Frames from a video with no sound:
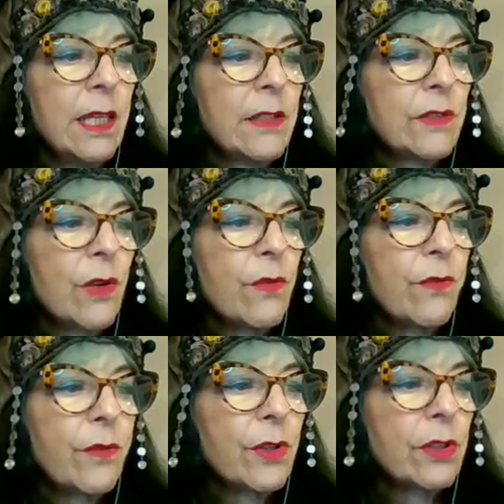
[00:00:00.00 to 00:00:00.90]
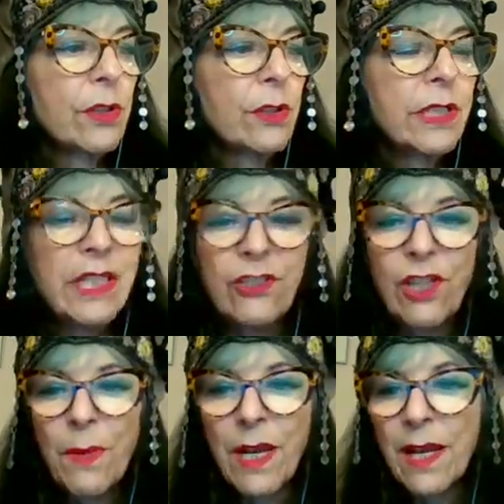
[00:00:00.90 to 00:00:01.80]
so for early
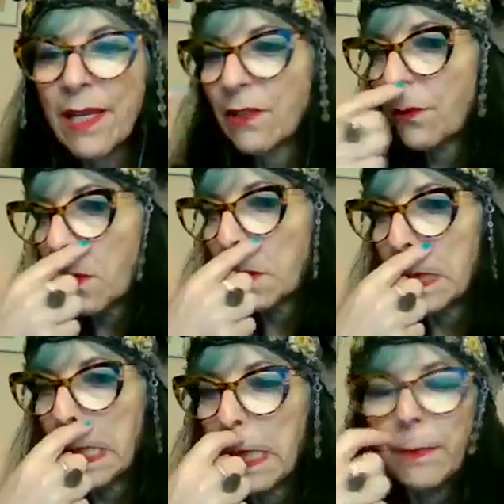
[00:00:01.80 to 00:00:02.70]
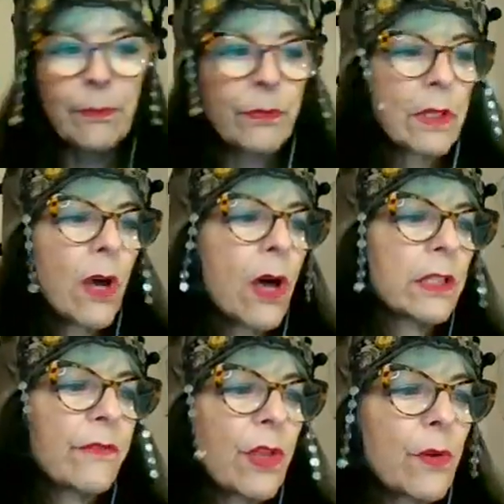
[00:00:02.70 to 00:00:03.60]
Geminis, for early all
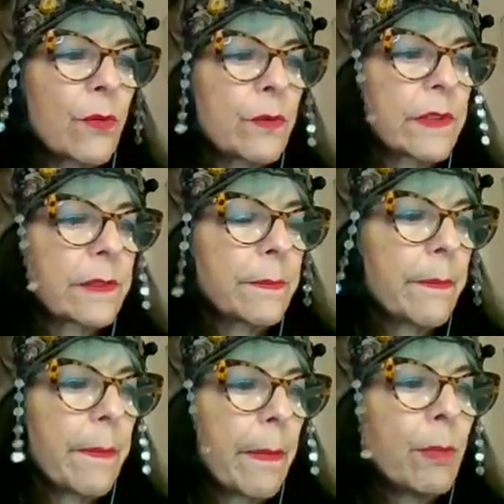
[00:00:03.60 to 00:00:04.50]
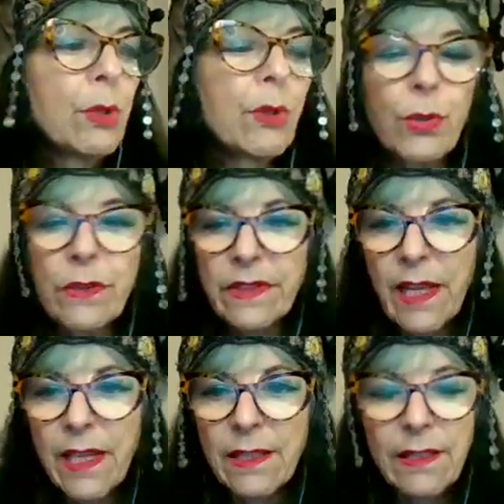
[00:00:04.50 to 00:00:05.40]
of those mutable
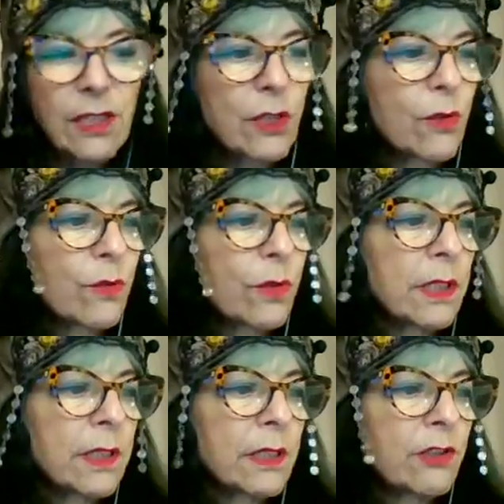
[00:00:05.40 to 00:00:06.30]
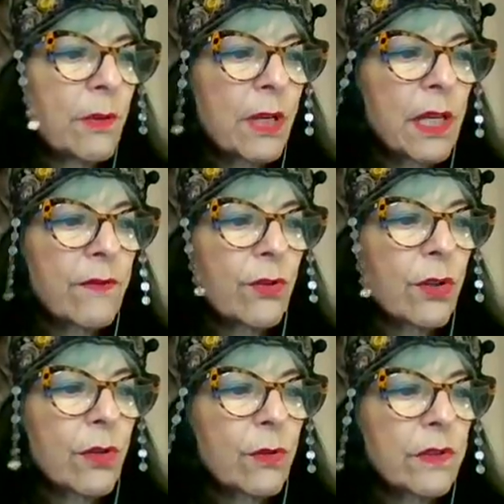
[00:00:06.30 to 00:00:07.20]
signs, you know, Gemini,
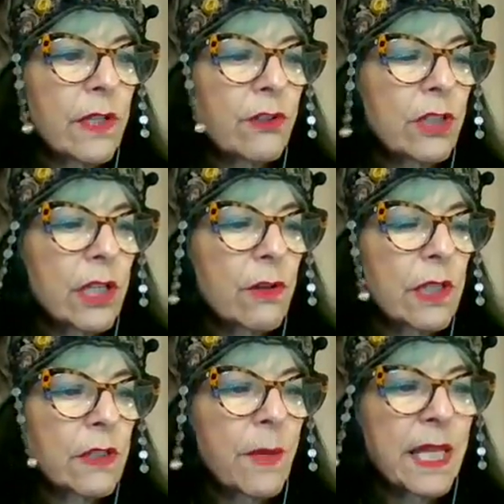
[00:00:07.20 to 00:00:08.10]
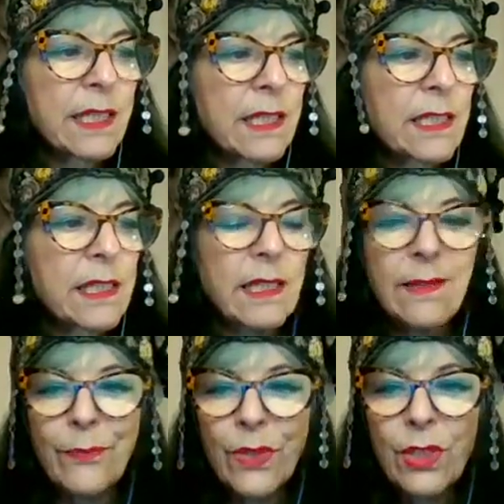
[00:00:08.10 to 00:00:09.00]
Virgo, Sagittarius, Pisces,
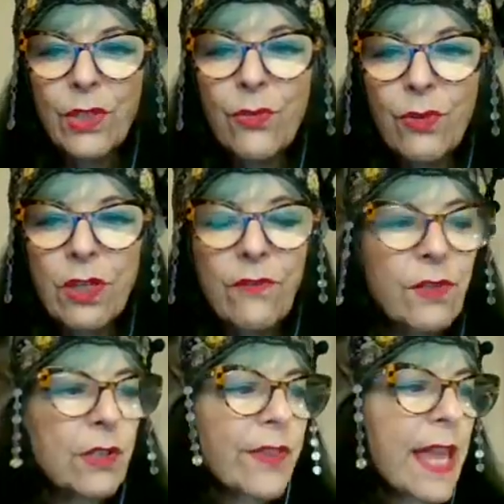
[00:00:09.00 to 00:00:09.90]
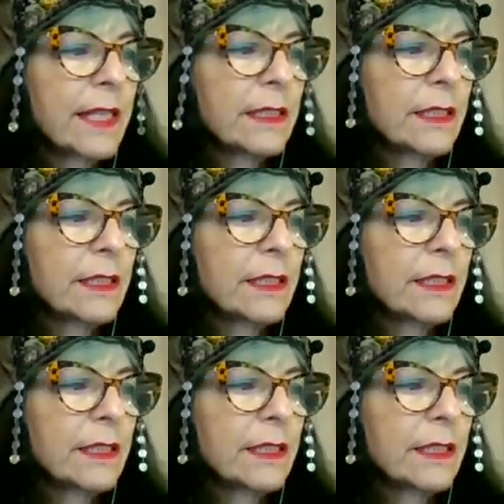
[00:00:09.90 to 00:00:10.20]
you're going to feel that